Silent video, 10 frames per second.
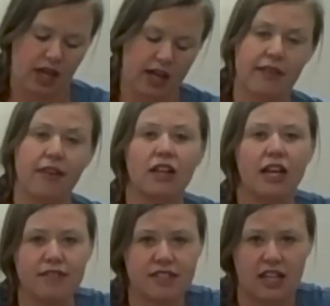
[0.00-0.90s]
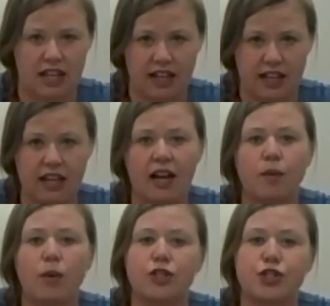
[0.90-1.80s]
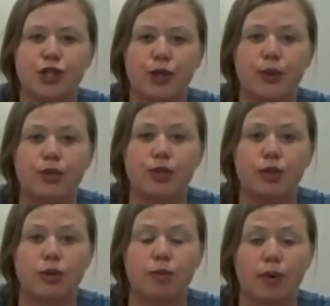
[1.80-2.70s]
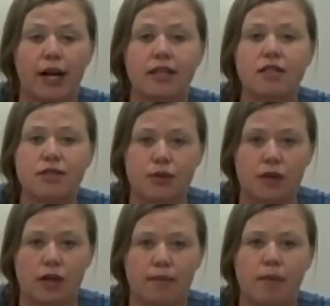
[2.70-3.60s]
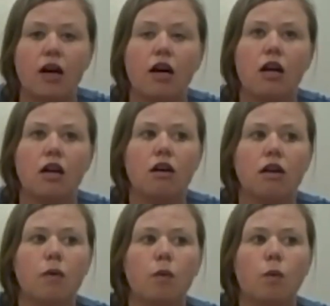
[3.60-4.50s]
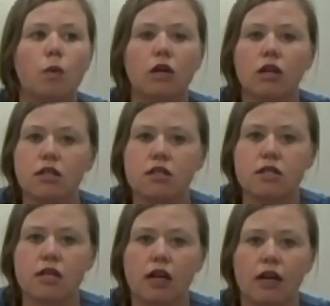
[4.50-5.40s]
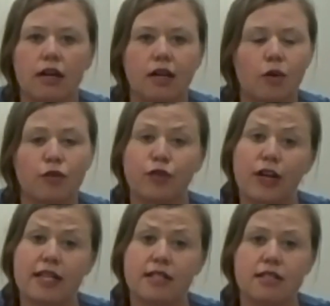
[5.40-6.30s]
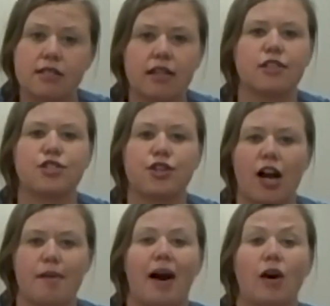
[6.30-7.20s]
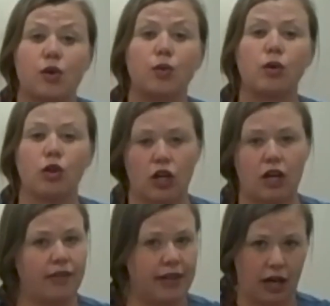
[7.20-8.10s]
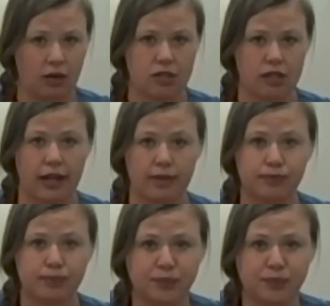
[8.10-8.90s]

And on the left side, I want you to brainstorm words uh, or phrases that describe how you look on the outside.